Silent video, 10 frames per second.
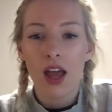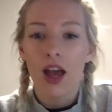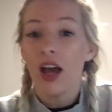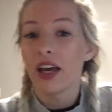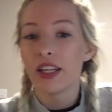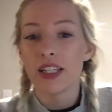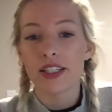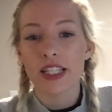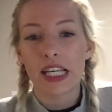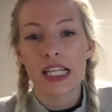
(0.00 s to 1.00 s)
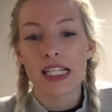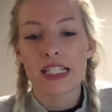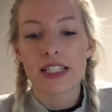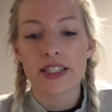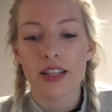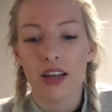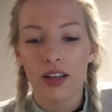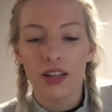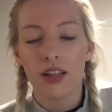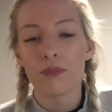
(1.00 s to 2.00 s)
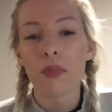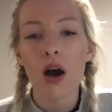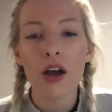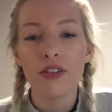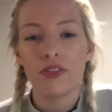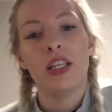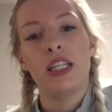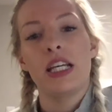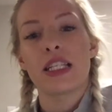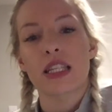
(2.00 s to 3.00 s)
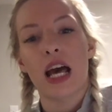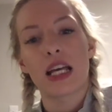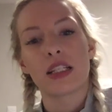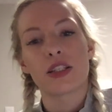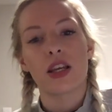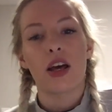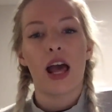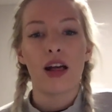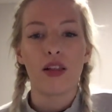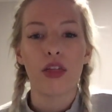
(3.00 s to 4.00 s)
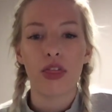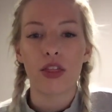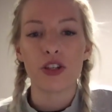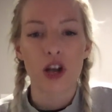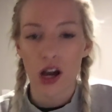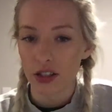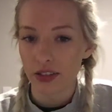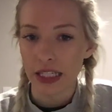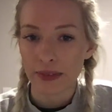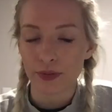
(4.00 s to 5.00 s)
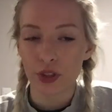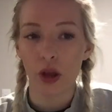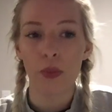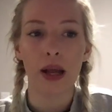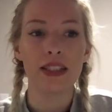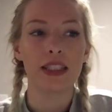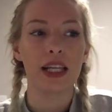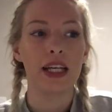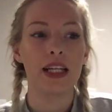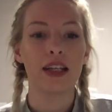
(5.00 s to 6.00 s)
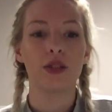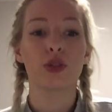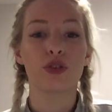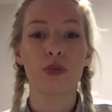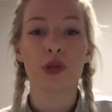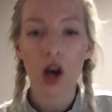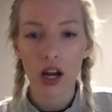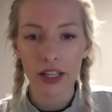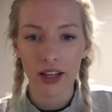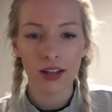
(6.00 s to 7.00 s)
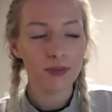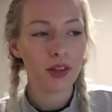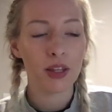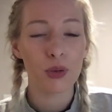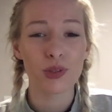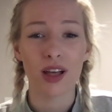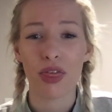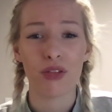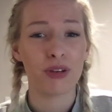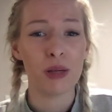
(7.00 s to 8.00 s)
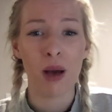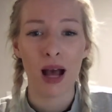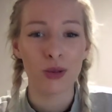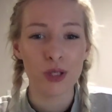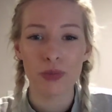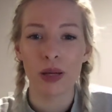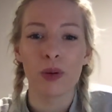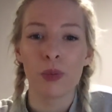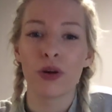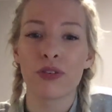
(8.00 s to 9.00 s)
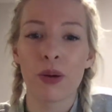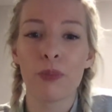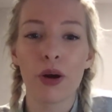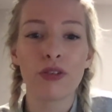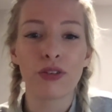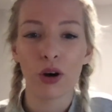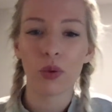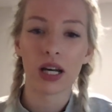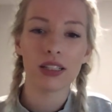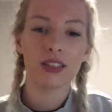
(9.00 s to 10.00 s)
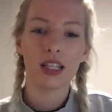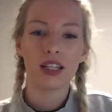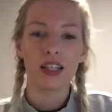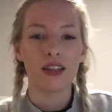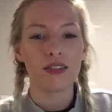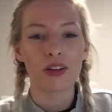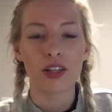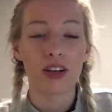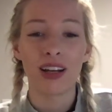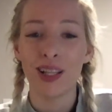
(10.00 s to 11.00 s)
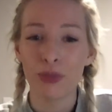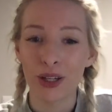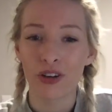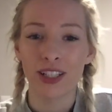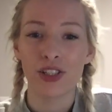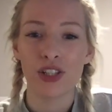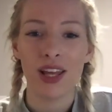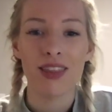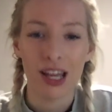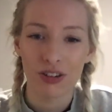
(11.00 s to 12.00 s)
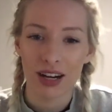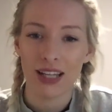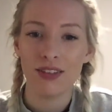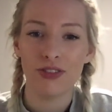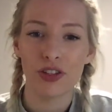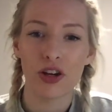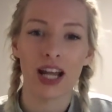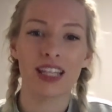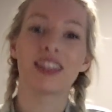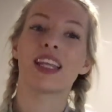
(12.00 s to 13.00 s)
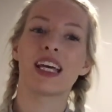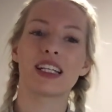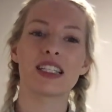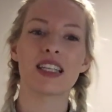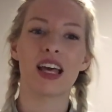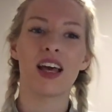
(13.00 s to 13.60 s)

and it is my fitness and health diary. So basically it's from Tiger. I think it was like £3. Me and my boyfriend both got one, even though they're a little bit cringy. They're great for tracking things